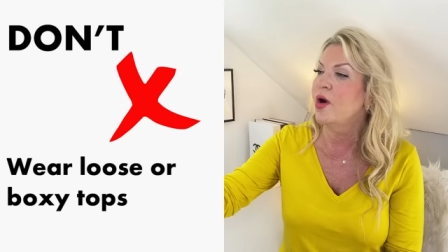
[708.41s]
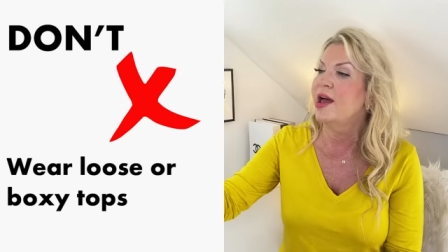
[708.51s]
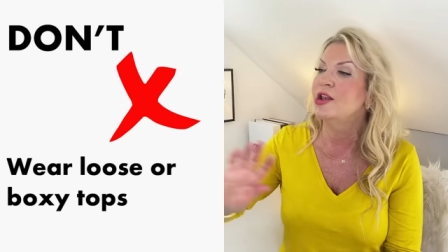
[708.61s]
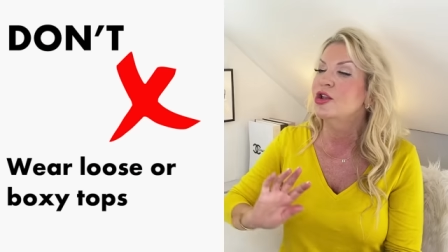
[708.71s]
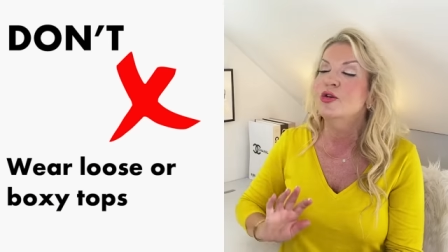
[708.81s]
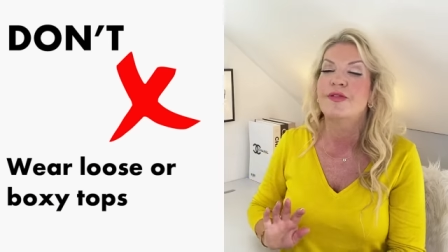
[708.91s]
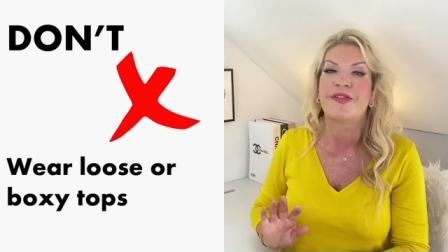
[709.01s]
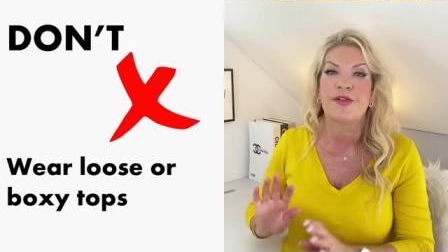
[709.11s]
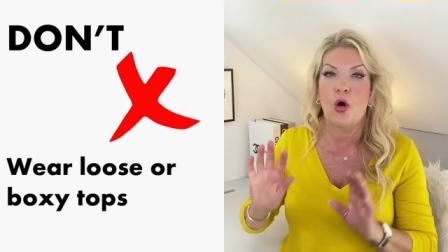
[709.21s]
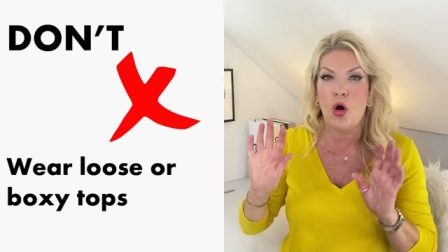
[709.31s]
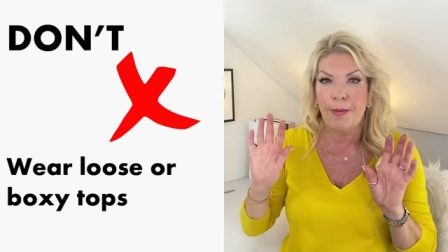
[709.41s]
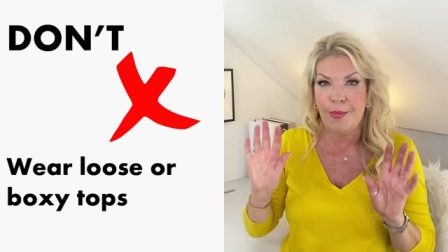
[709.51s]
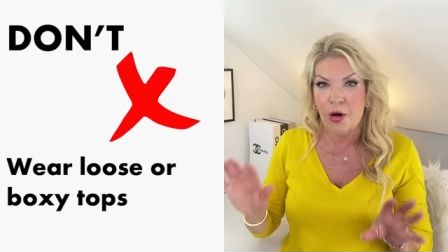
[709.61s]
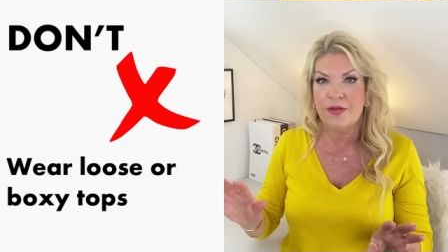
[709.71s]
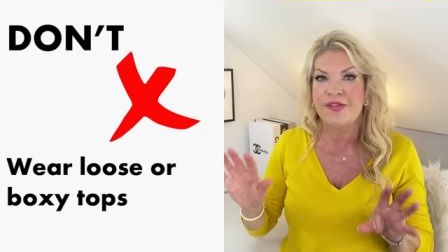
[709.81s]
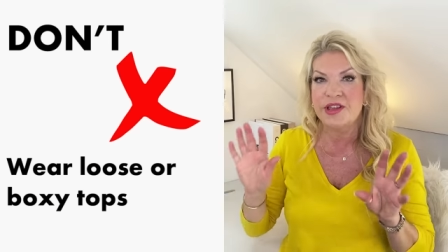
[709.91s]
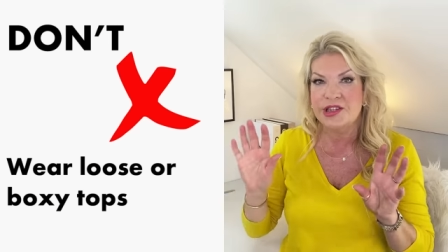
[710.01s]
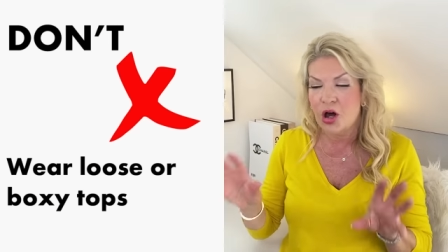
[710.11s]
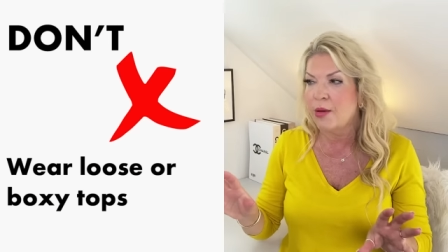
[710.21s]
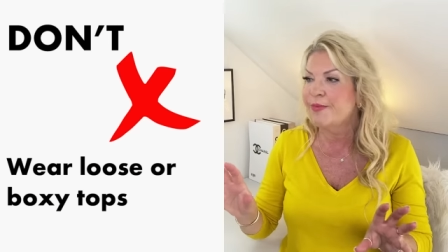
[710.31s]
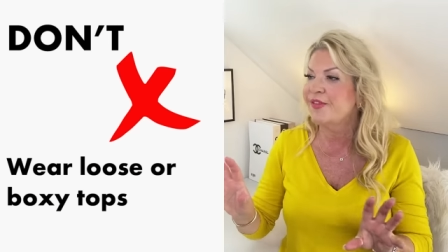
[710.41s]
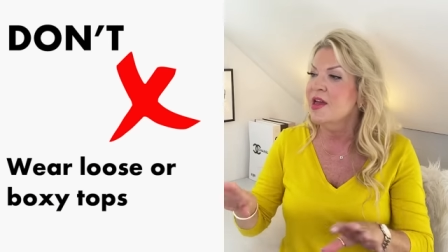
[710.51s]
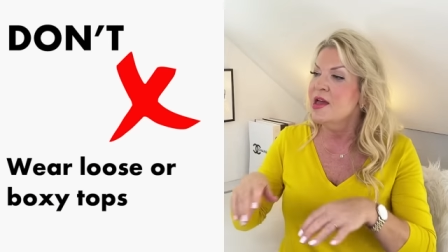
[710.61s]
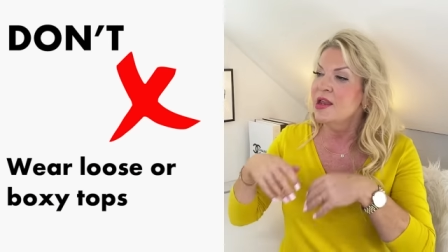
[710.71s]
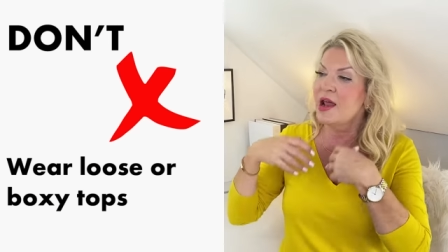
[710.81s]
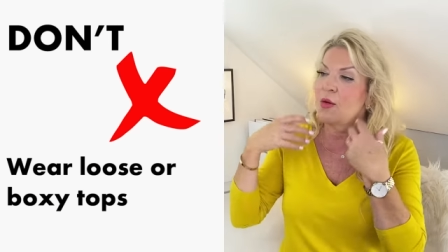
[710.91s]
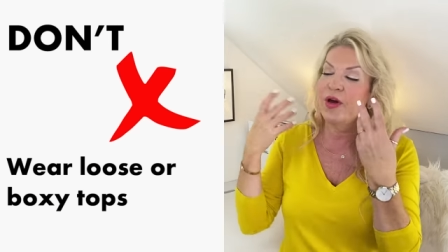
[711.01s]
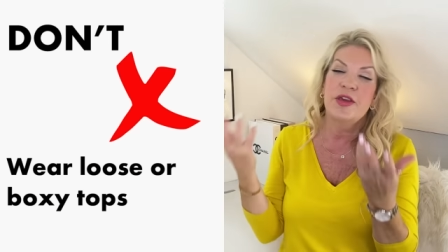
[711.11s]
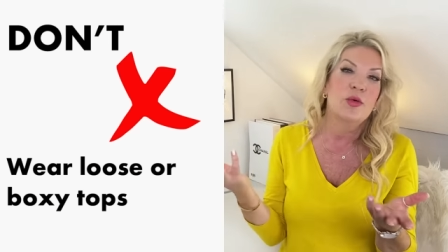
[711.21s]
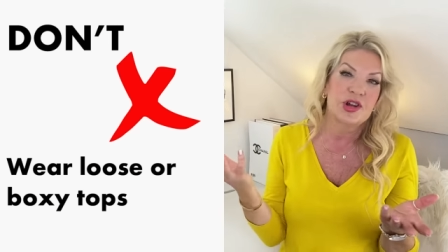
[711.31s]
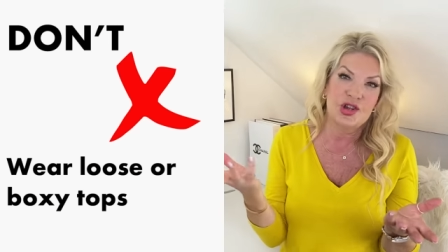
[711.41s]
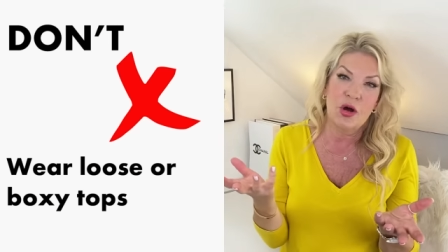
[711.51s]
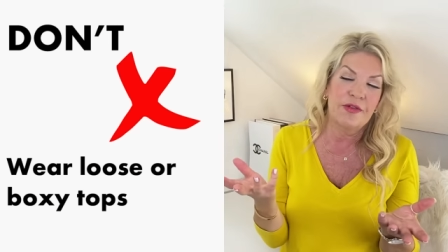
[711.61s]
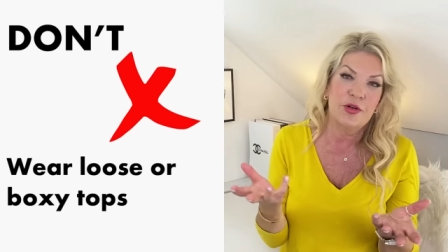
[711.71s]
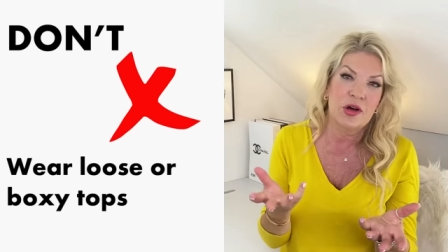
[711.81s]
wear loose or boxy tops. Now, whether you want to show off your